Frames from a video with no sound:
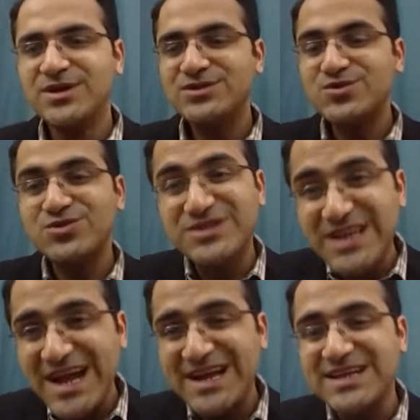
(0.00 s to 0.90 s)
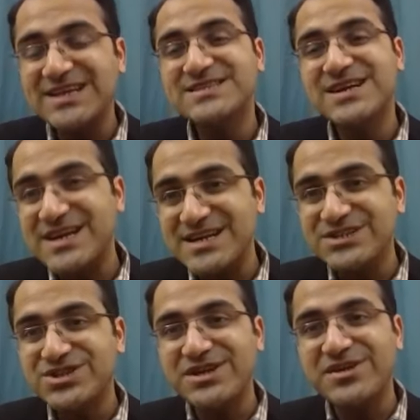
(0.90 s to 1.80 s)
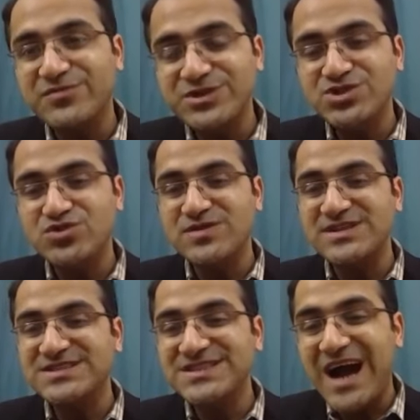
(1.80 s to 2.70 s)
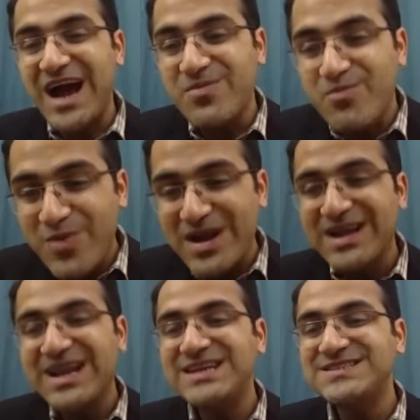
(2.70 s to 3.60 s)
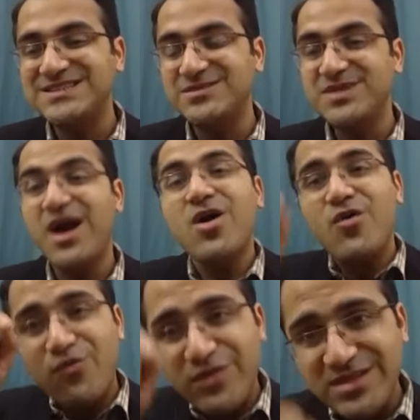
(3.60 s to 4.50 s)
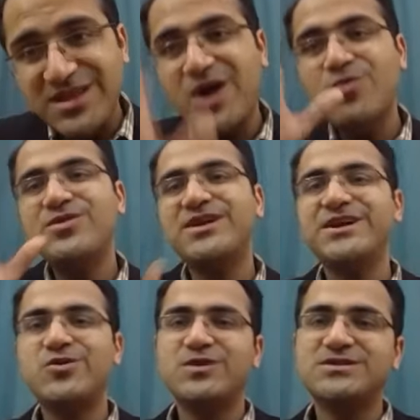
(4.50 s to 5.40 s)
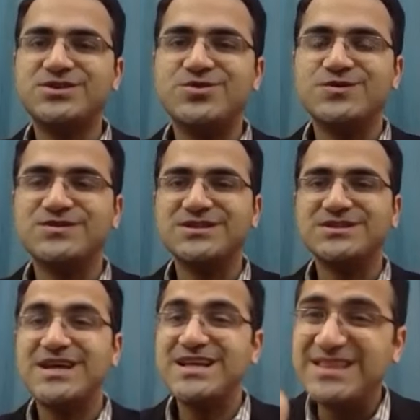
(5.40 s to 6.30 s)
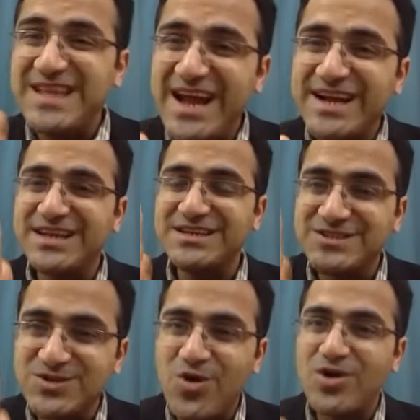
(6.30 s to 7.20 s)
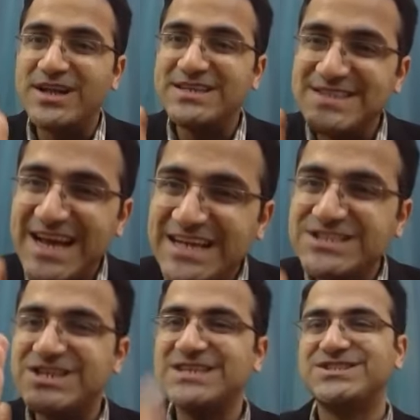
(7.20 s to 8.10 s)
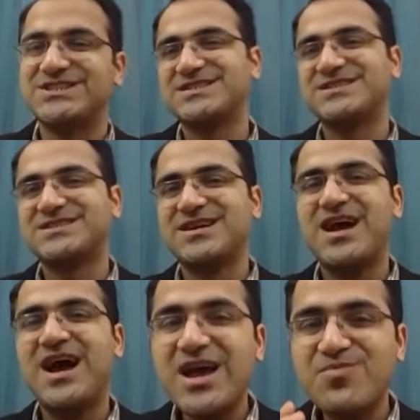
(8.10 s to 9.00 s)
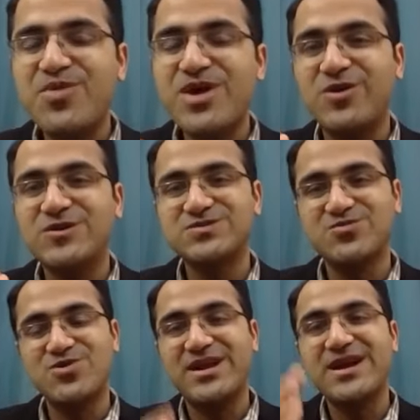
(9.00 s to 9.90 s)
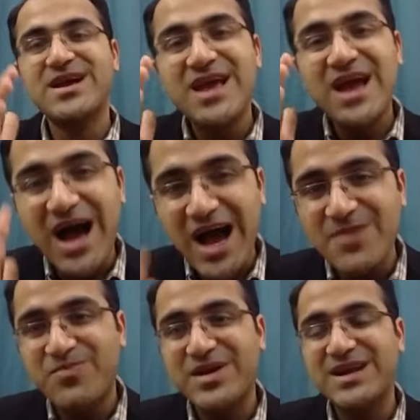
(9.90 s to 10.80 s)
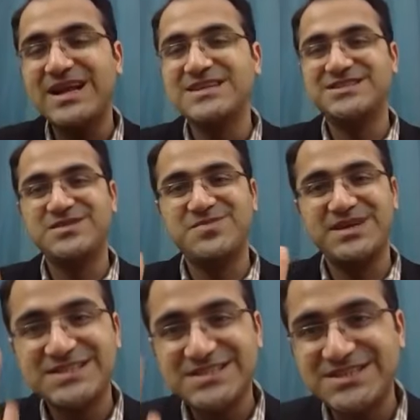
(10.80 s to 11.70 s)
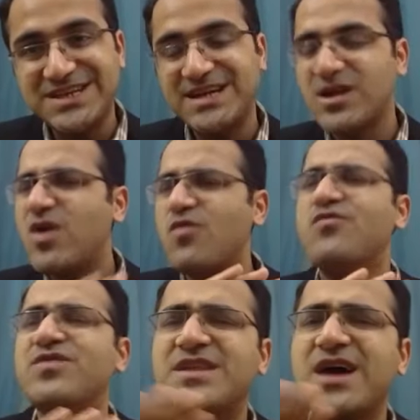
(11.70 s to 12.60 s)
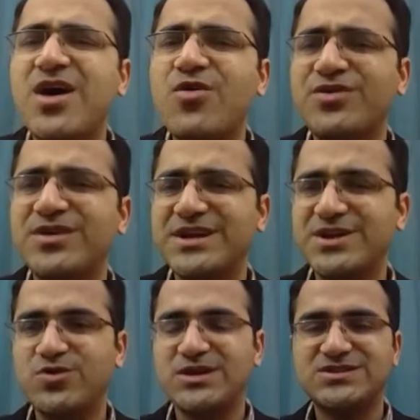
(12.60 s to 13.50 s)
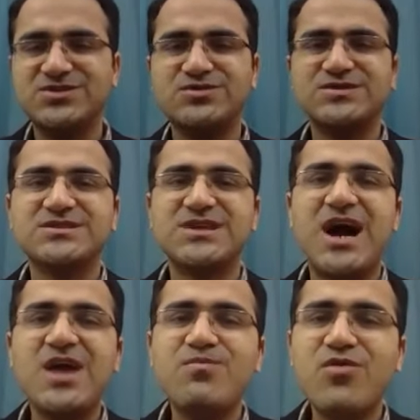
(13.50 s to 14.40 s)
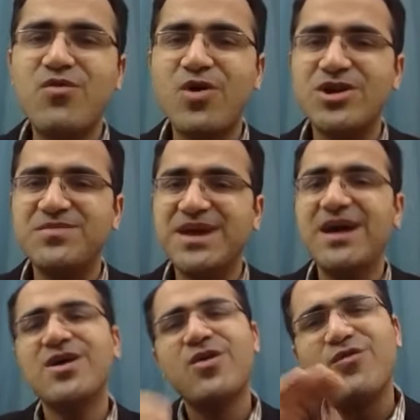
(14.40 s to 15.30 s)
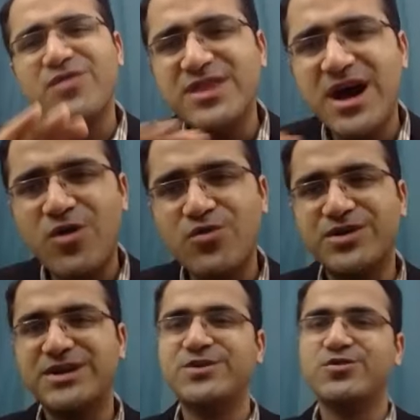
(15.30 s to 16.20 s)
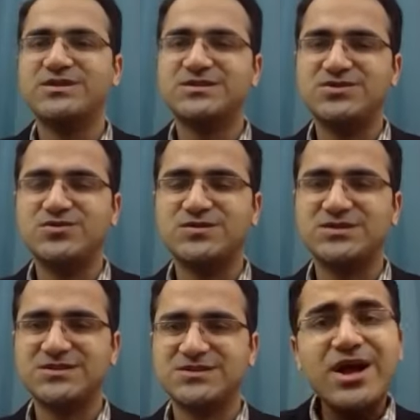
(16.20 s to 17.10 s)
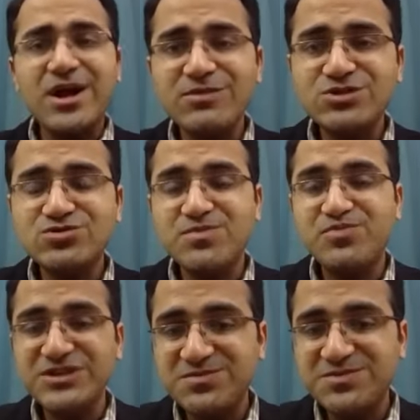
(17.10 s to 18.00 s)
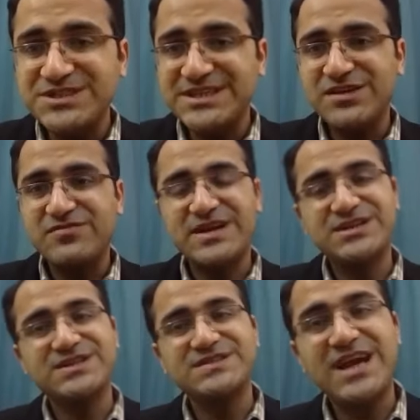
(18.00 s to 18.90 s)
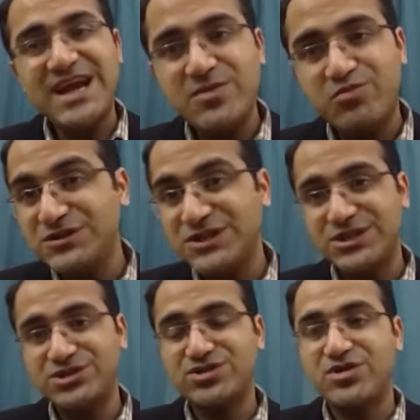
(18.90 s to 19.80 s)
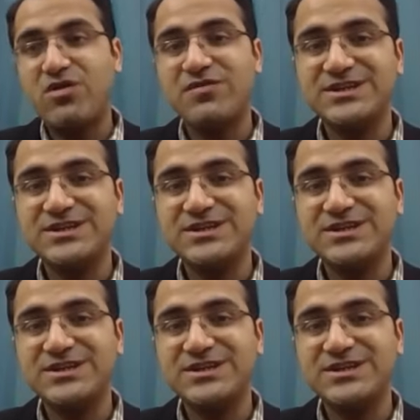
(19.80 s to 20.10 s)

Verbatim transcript: so that is a condition in which you will see hyperglycemia without ketoacidosis that is called as hhs hyperosmolar hyperglycemic state without ketoacidosis, hypovolemia without ketoacidosis. Coming to the precipitating factors and presentation of